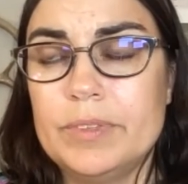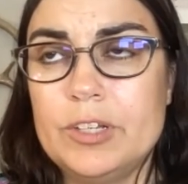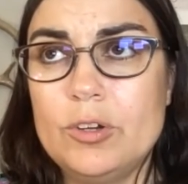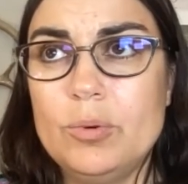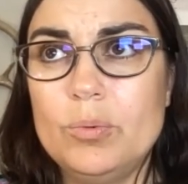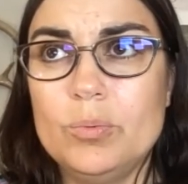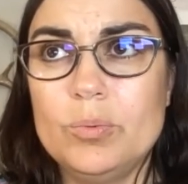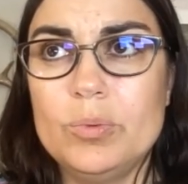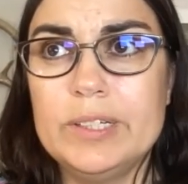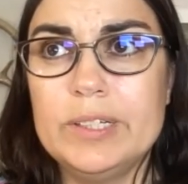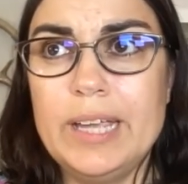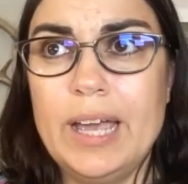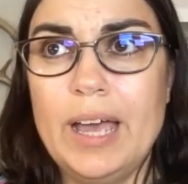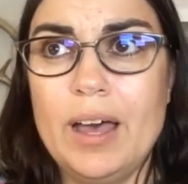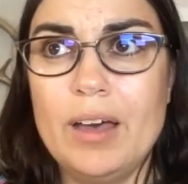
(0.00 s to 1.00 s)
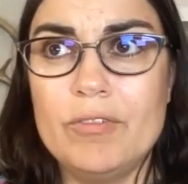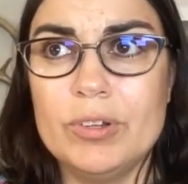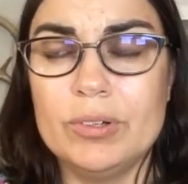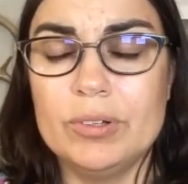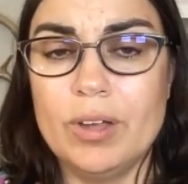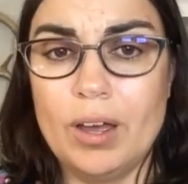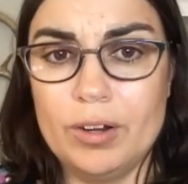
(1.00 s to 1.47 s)
they don't really have a
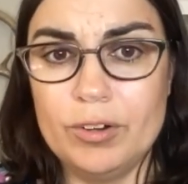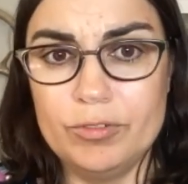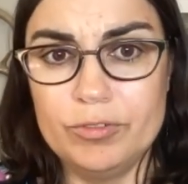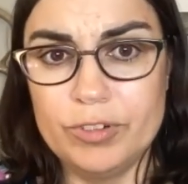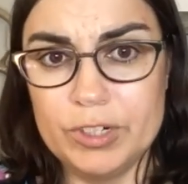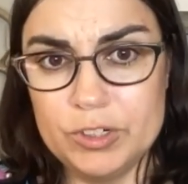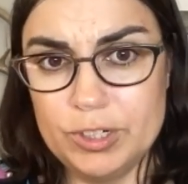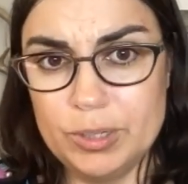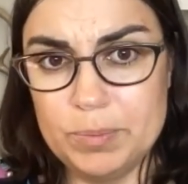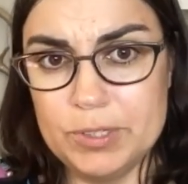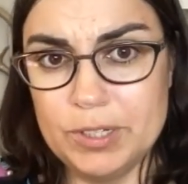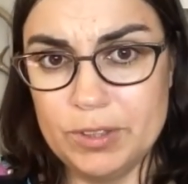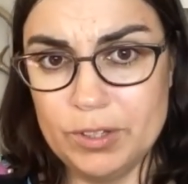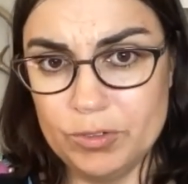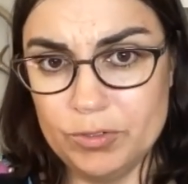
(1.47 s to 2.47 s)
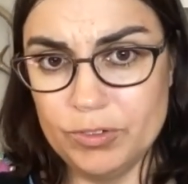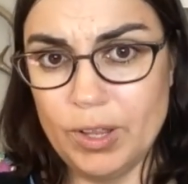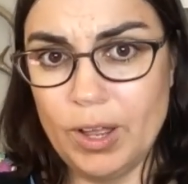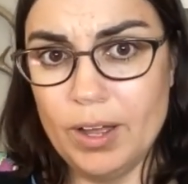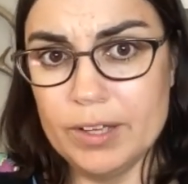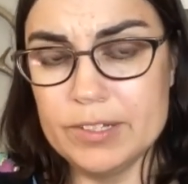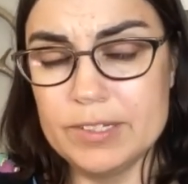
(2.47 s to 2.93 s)
lot of friendships in their
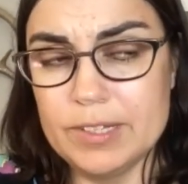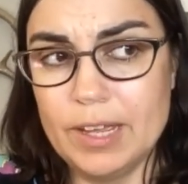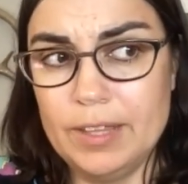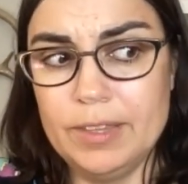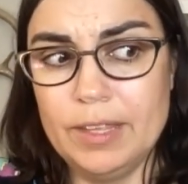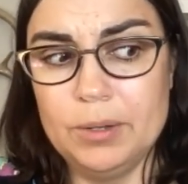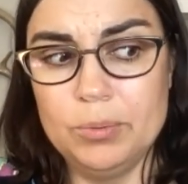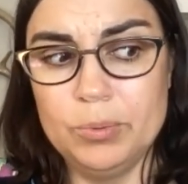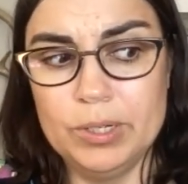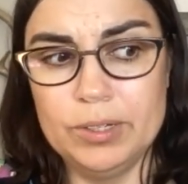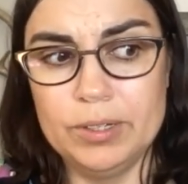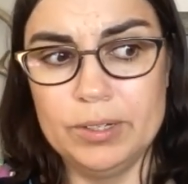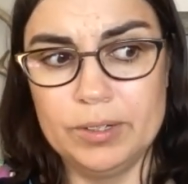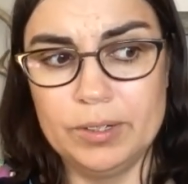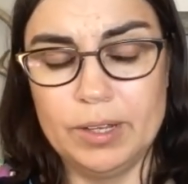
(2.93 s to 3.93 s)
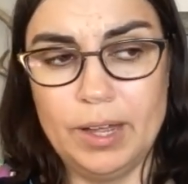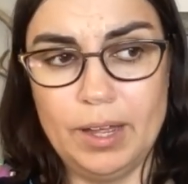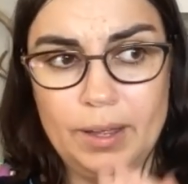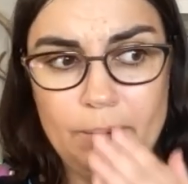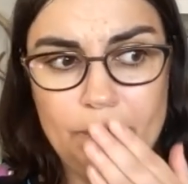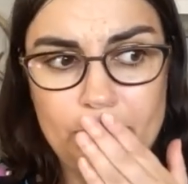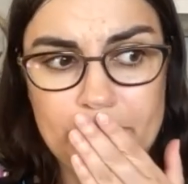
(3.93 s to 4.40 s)
flocks and they will
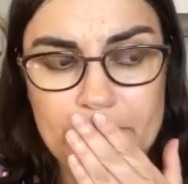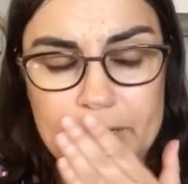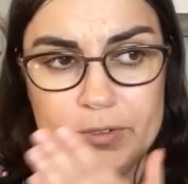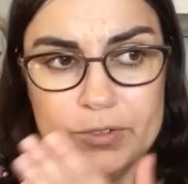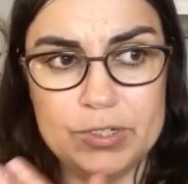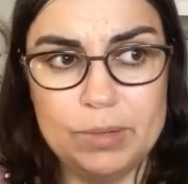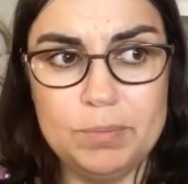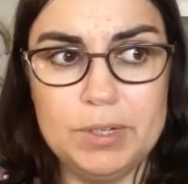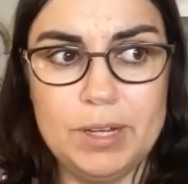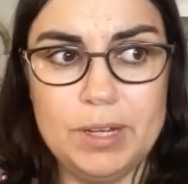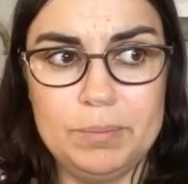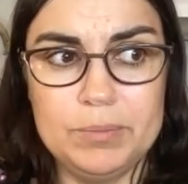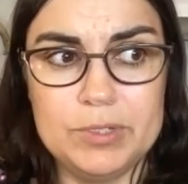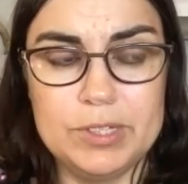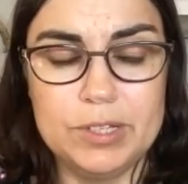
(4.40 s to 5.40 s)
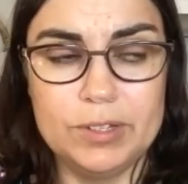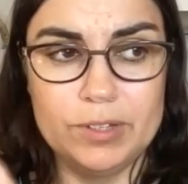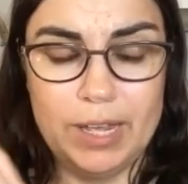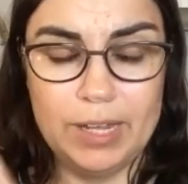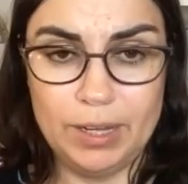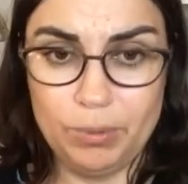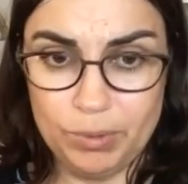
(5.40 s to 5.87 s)
um, you know sometimes they'll
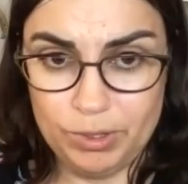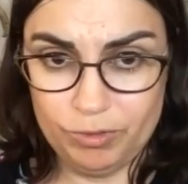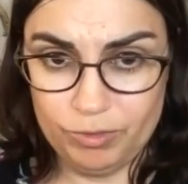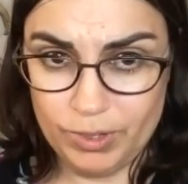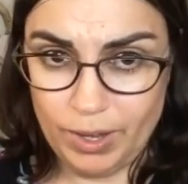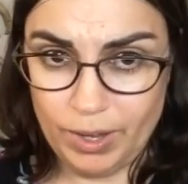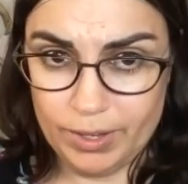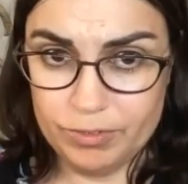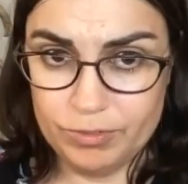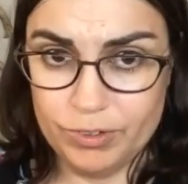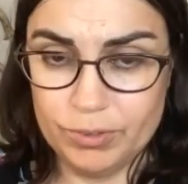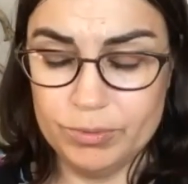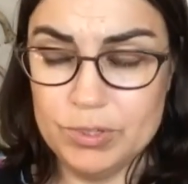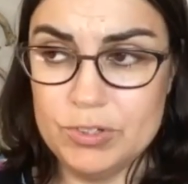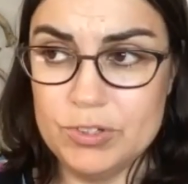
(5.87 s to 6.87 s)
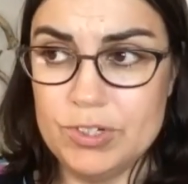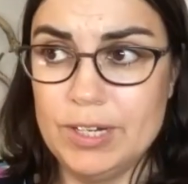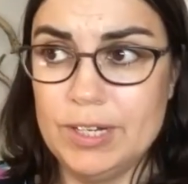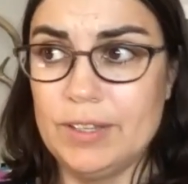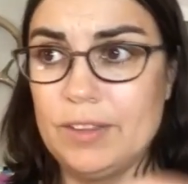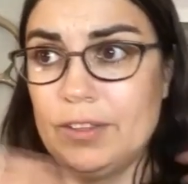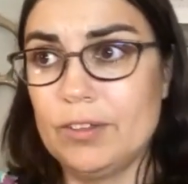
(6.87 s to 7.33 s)
hang out with a flock for
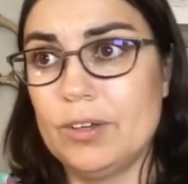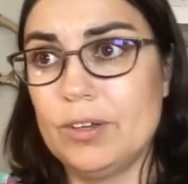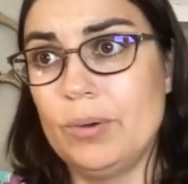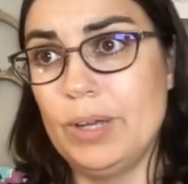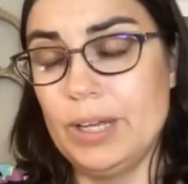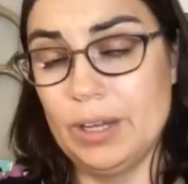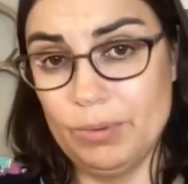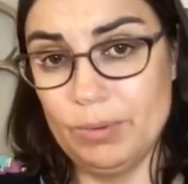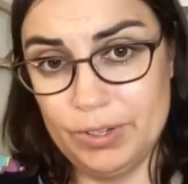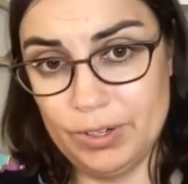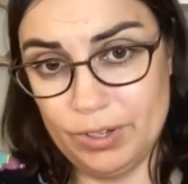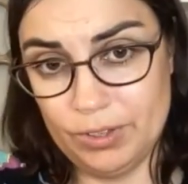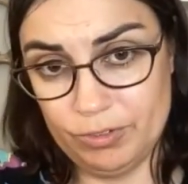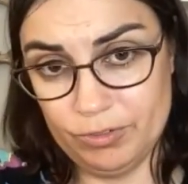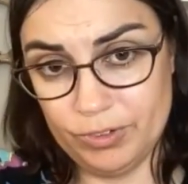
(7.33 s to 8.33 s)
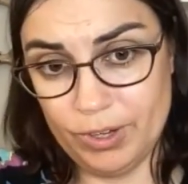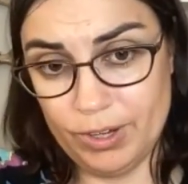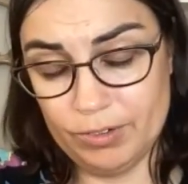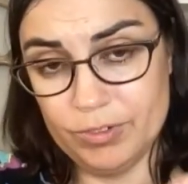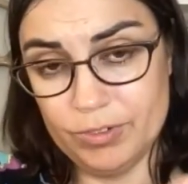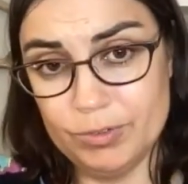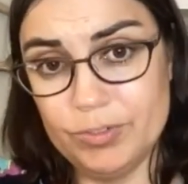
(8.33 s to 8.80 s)
roosting and then they'll go hang out with another
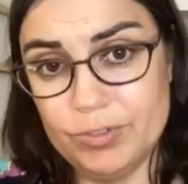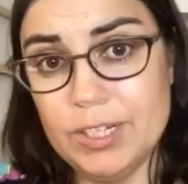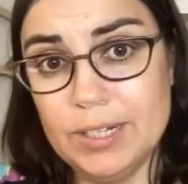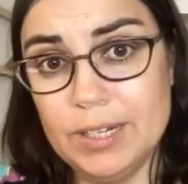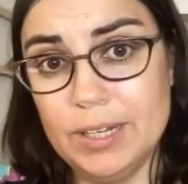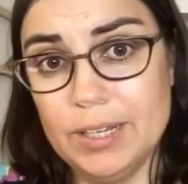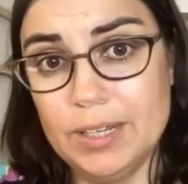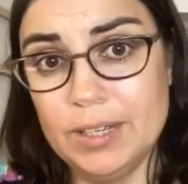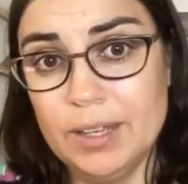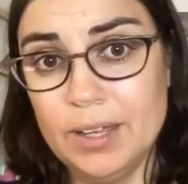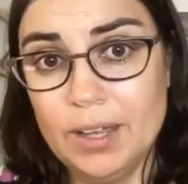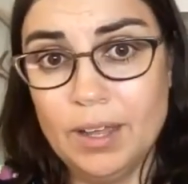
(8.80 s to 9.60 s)
flock for feeding